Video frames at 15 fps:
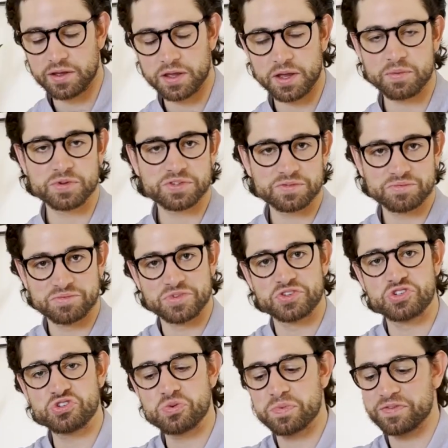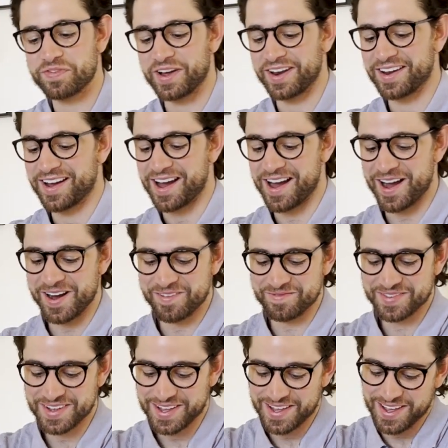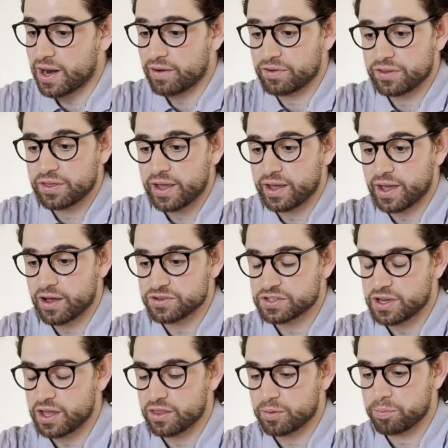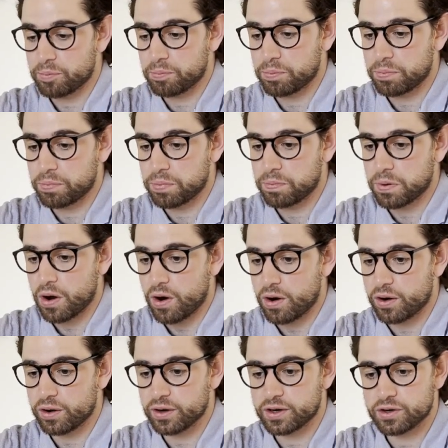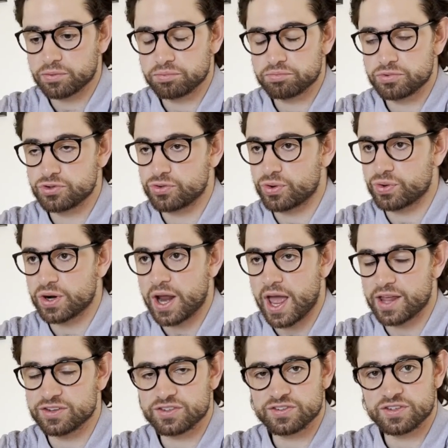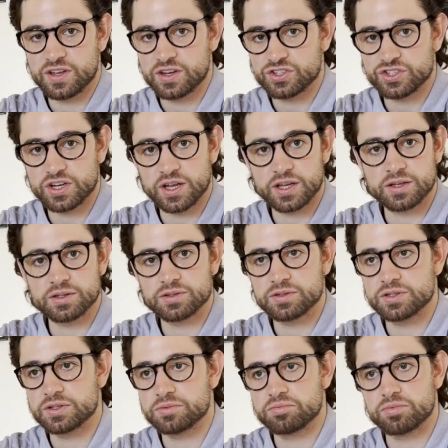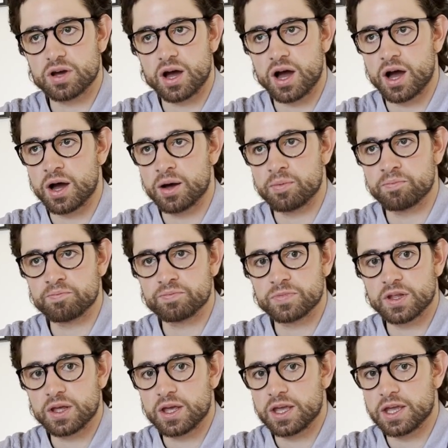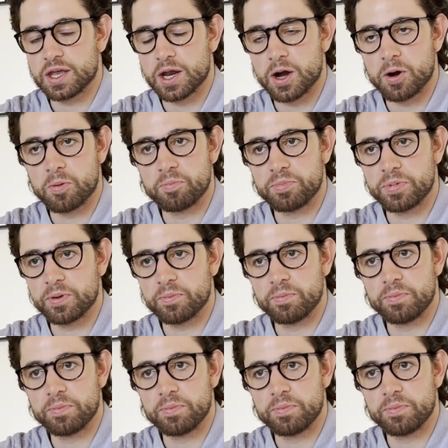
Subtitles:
it was super fun. And everything else in the park, transitions, you know, the